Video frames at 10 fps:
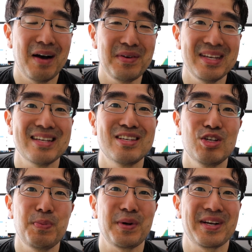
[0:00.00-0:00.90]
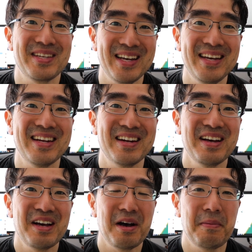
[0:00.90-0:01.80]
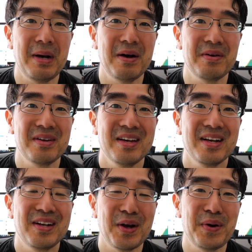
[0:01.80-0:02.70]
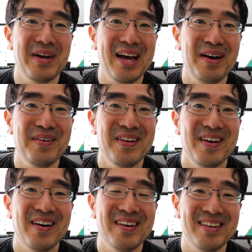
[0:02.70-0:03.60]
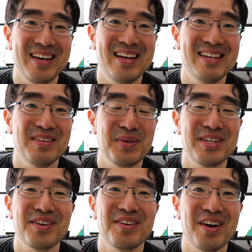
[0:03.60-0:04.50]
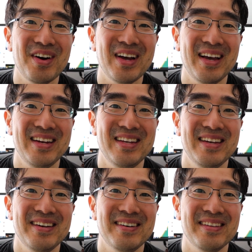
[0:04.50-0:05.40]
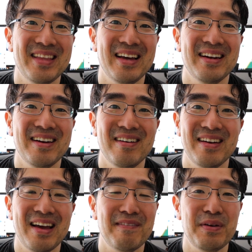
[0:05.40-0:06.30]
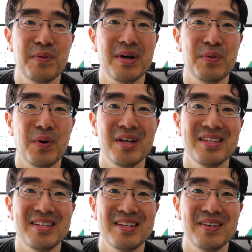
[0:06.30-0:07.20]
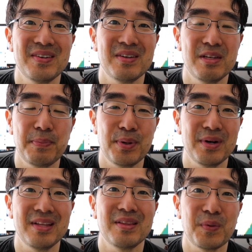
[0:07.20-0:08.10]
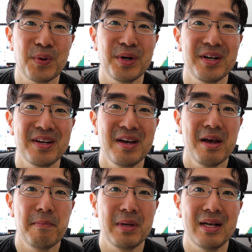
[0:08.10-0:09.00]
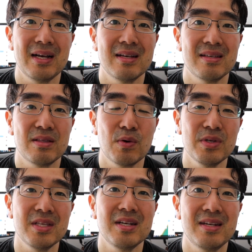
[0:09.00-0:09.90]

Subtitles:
always get super excited about going out on days which are not ideal, that not everyone wants to put in the work, because those are the